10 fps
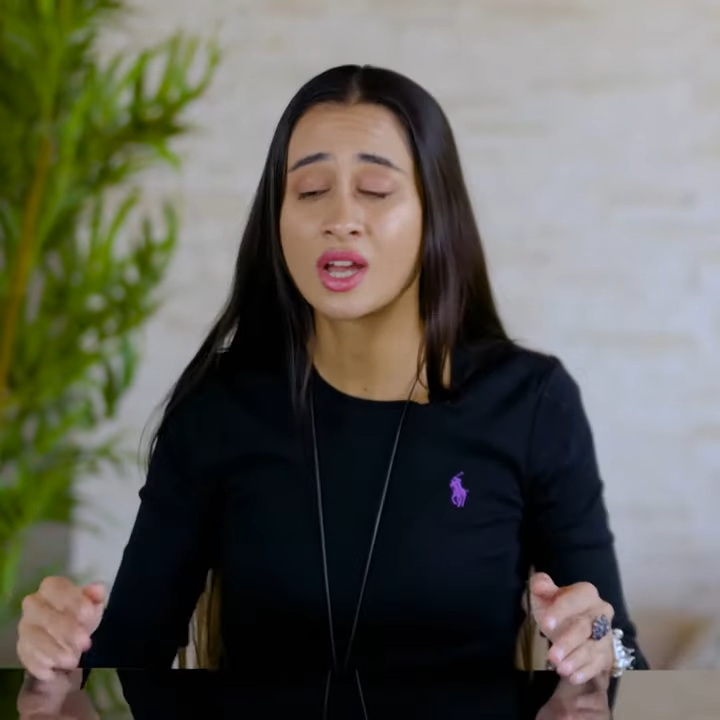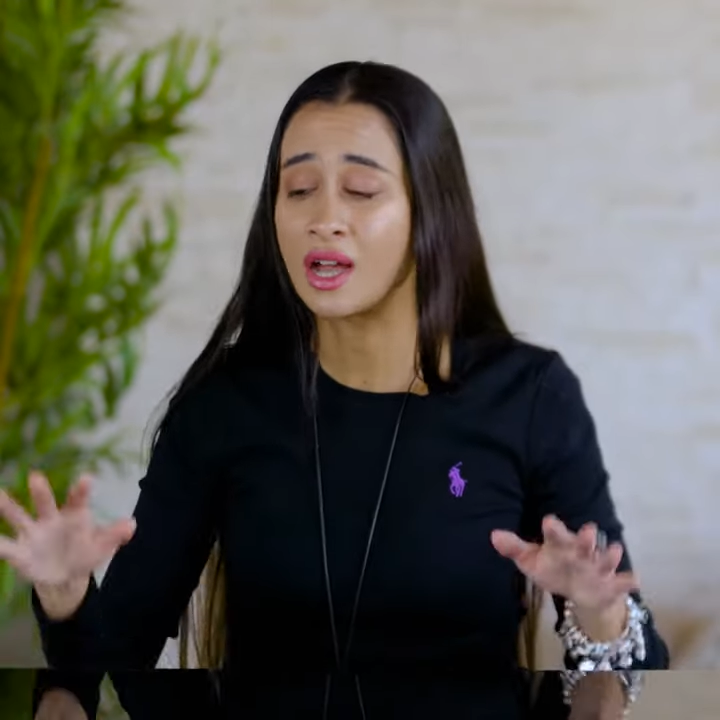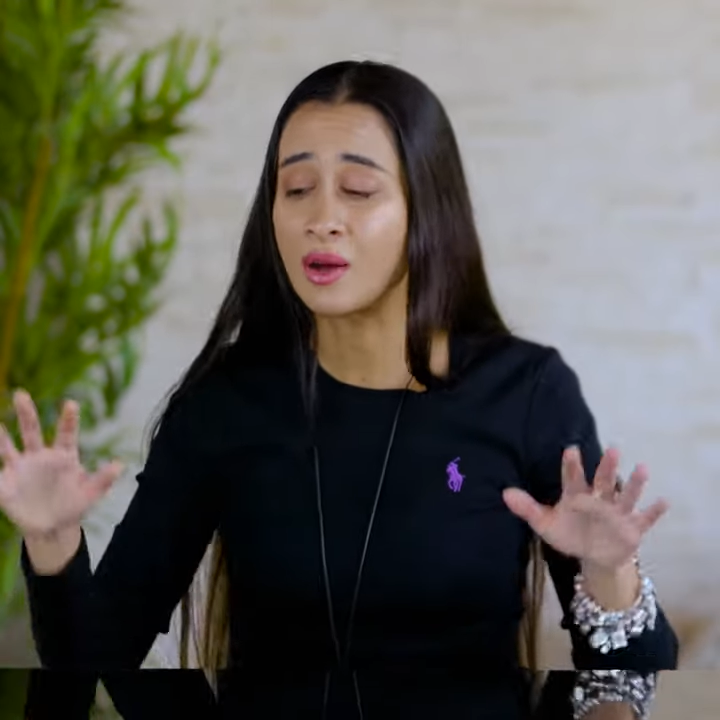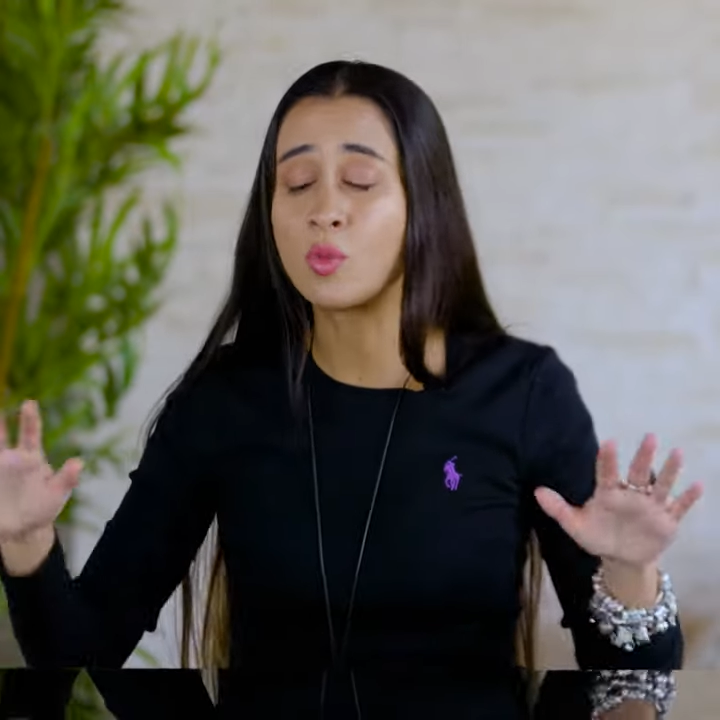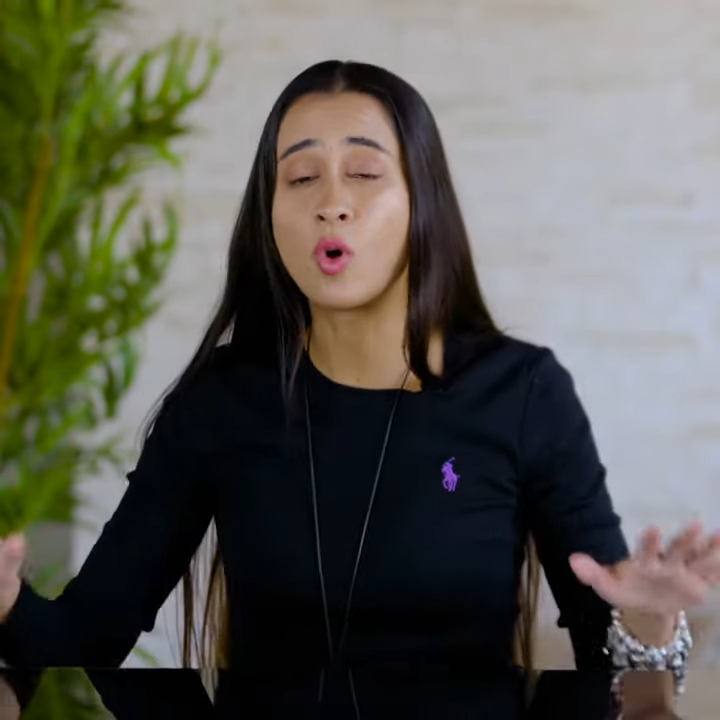
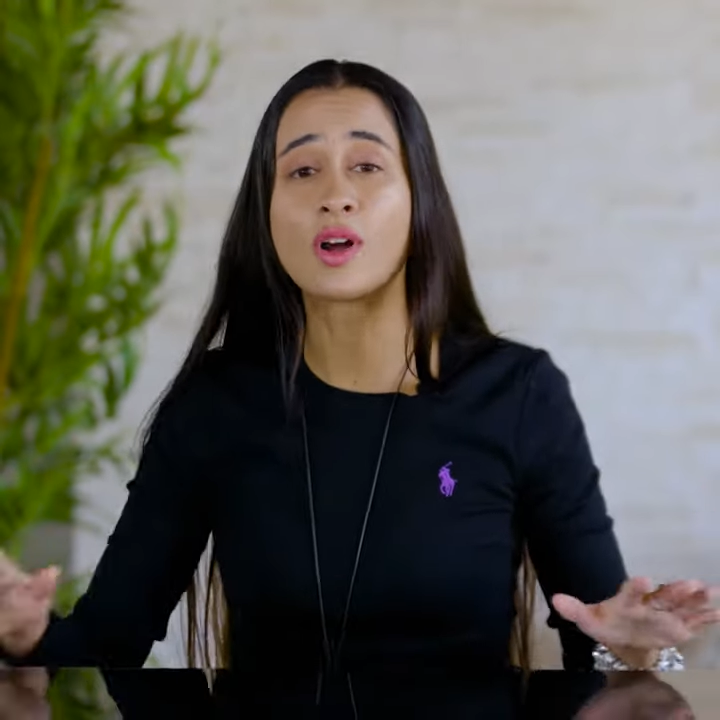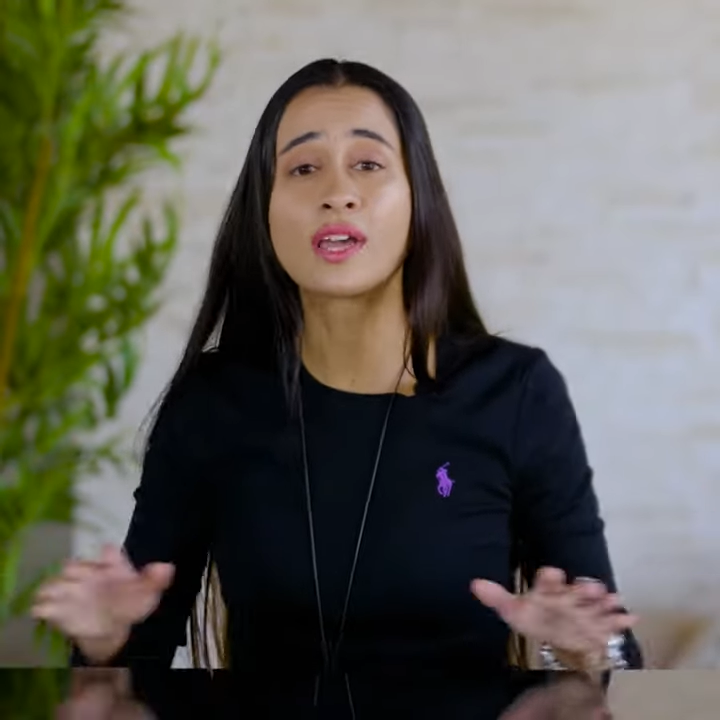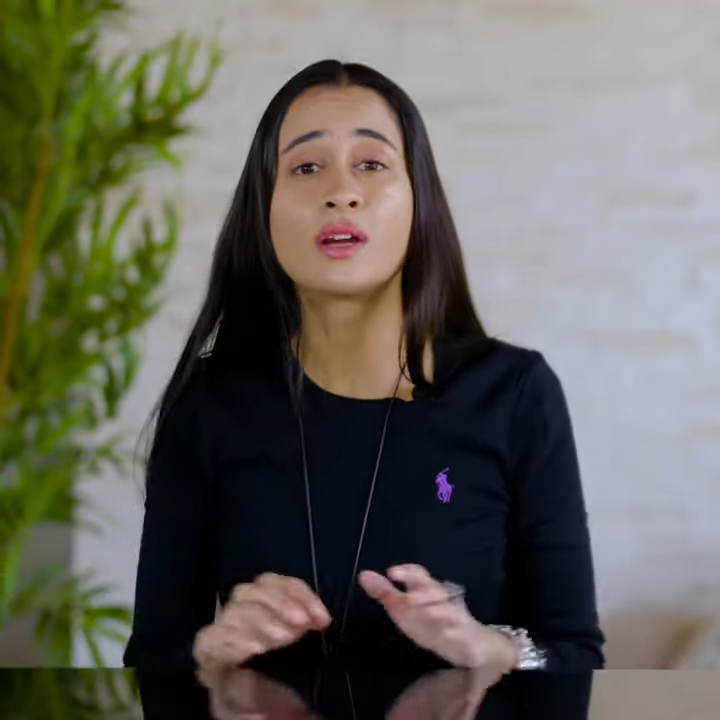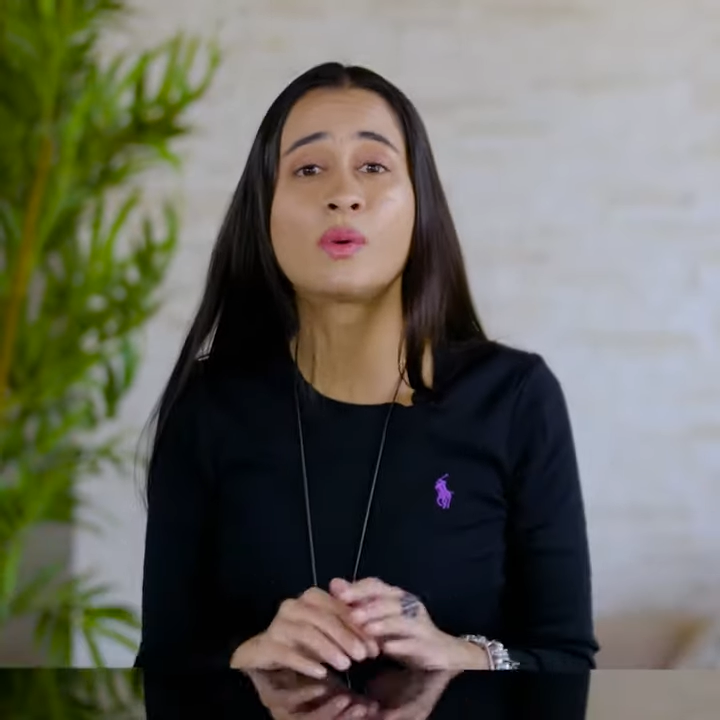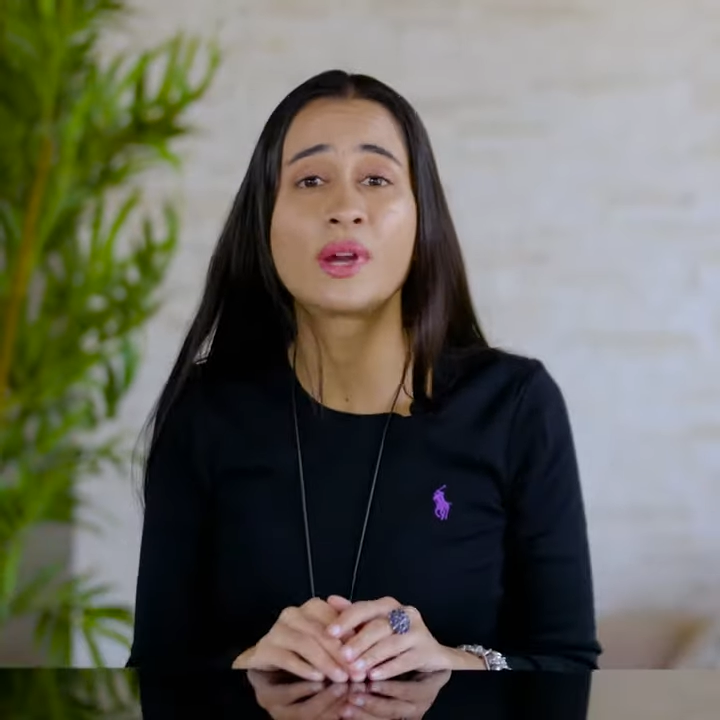I'm
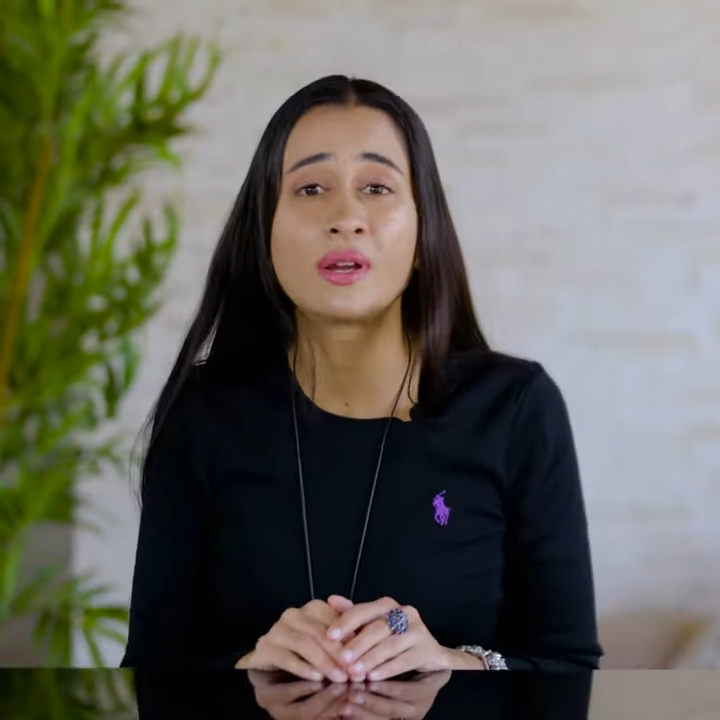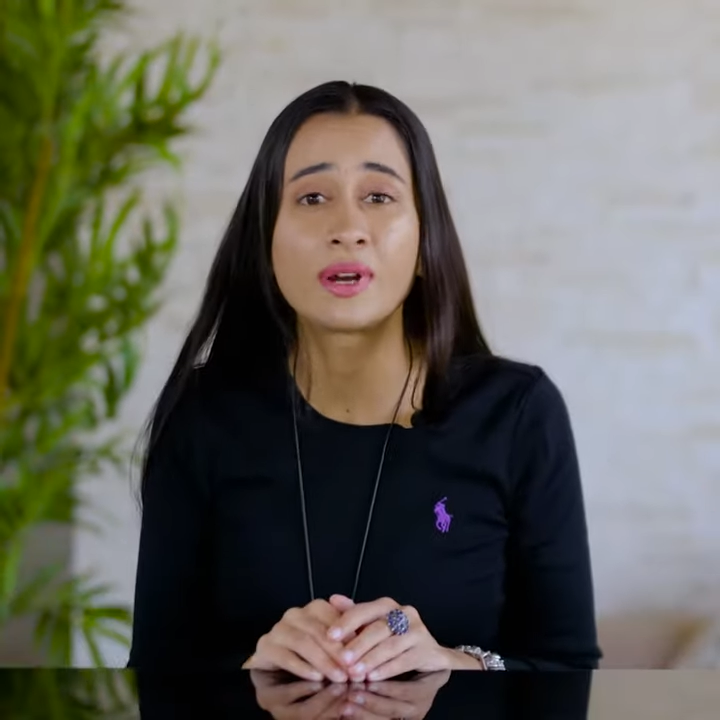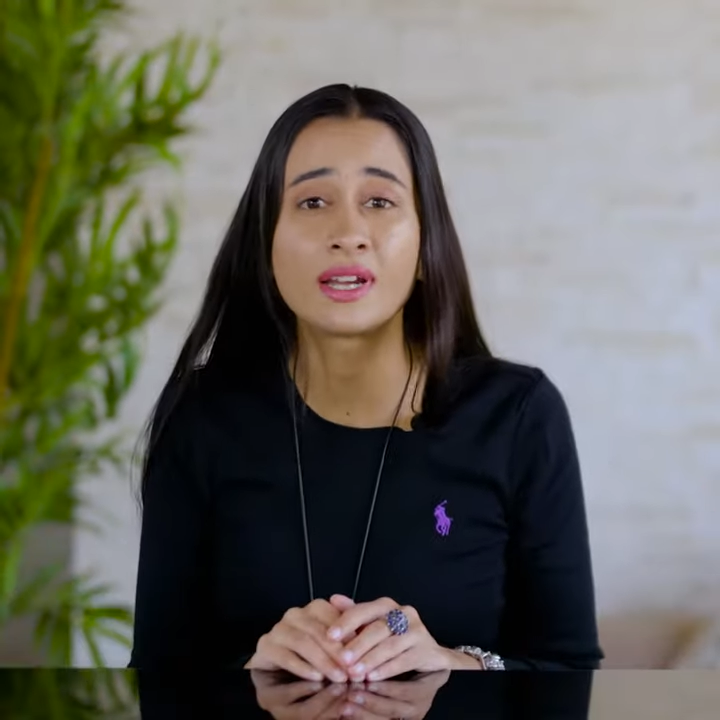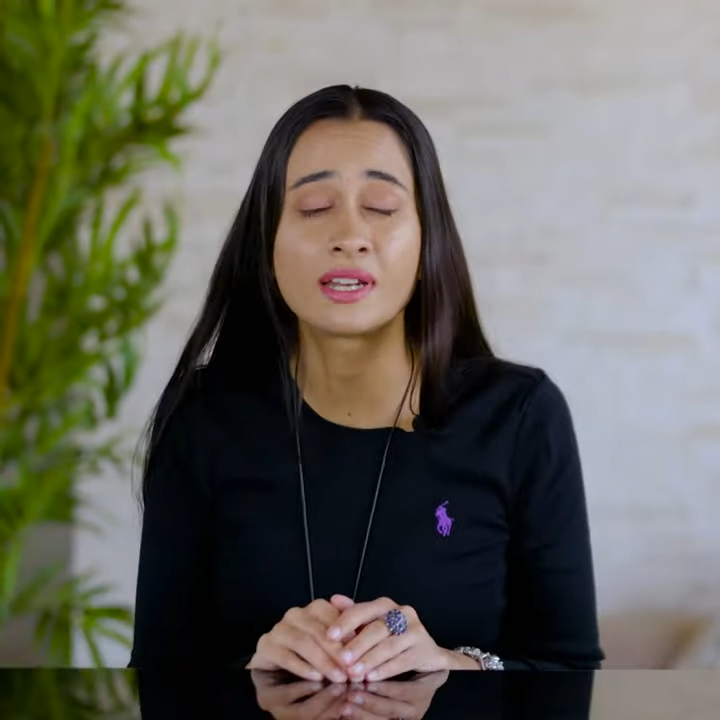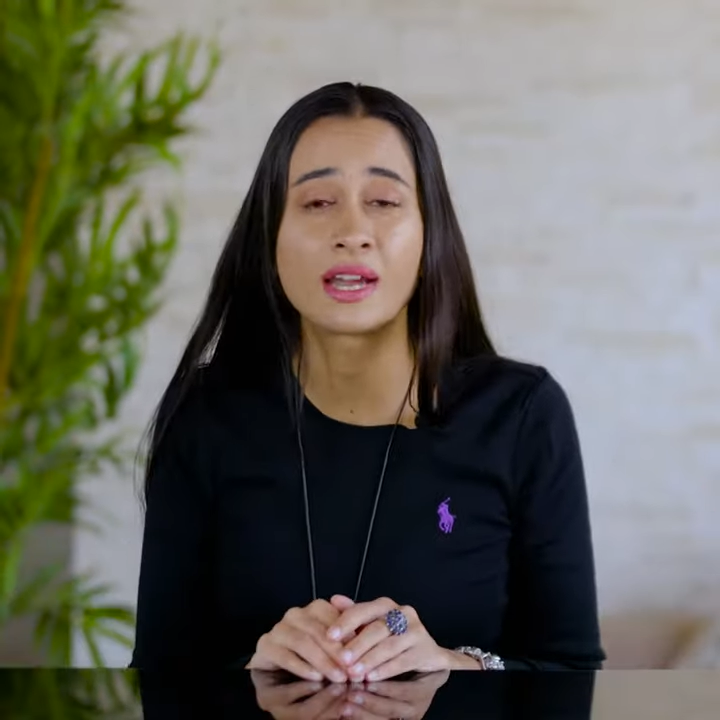walking away
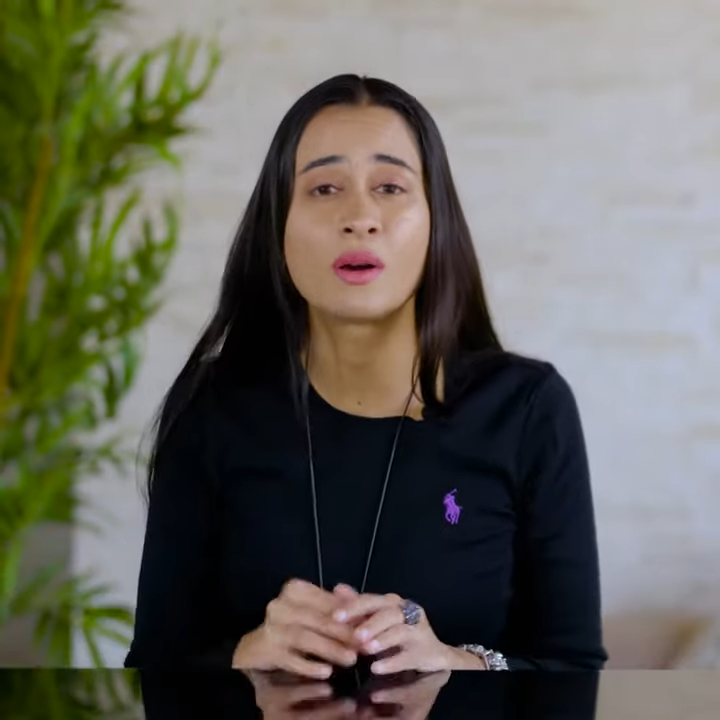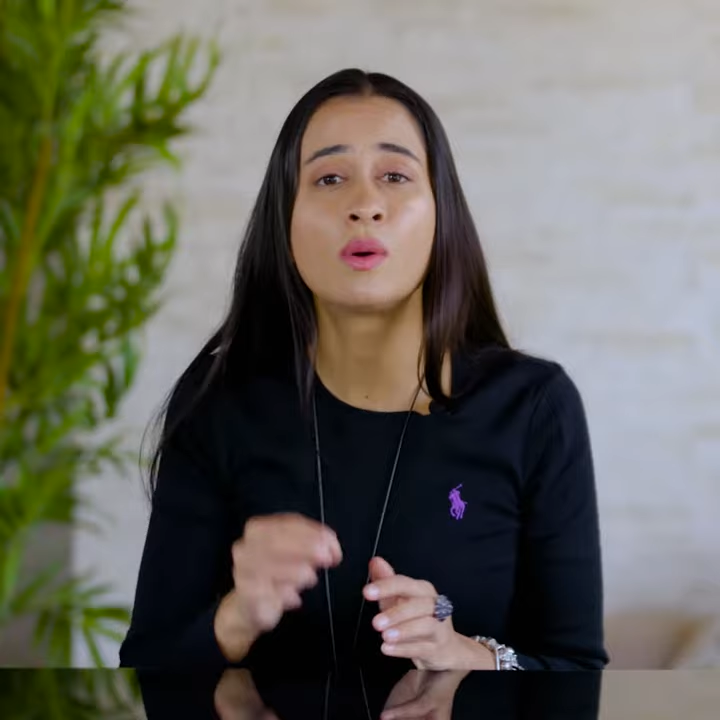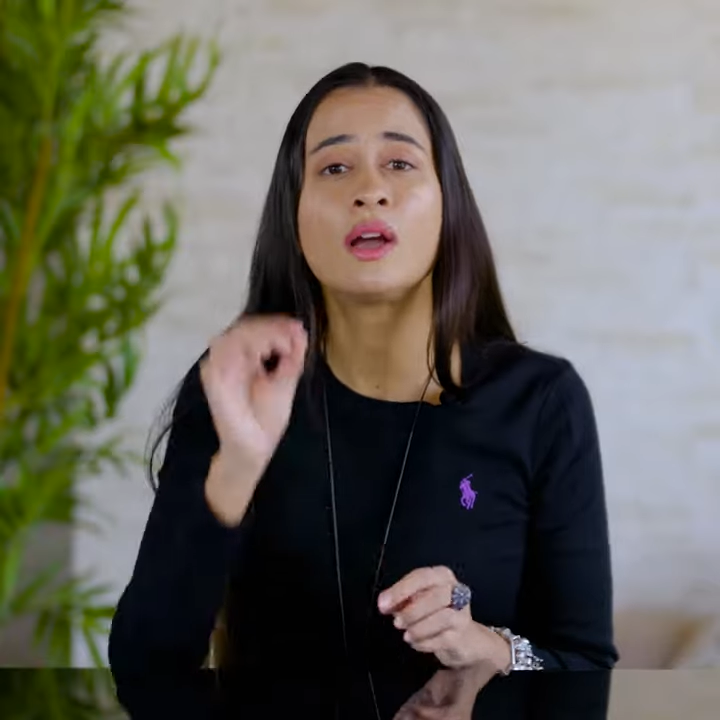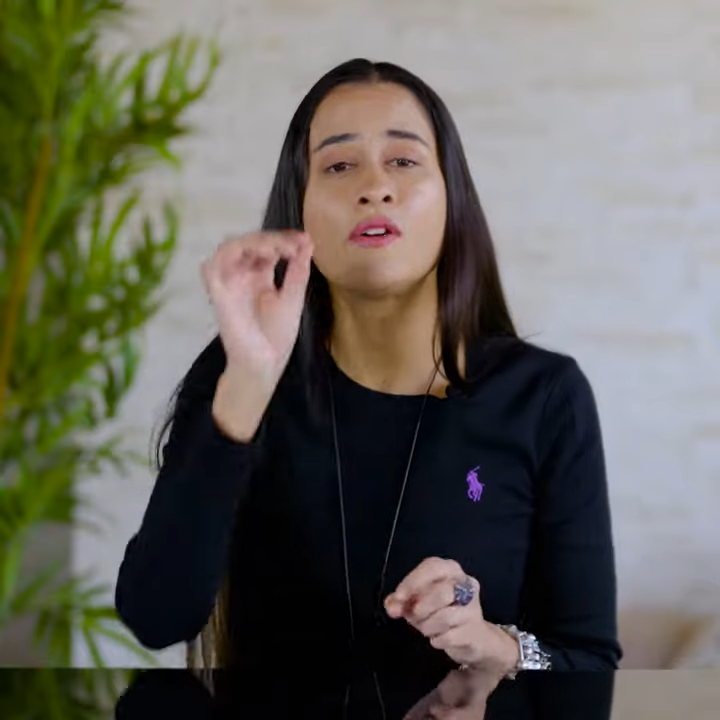right now.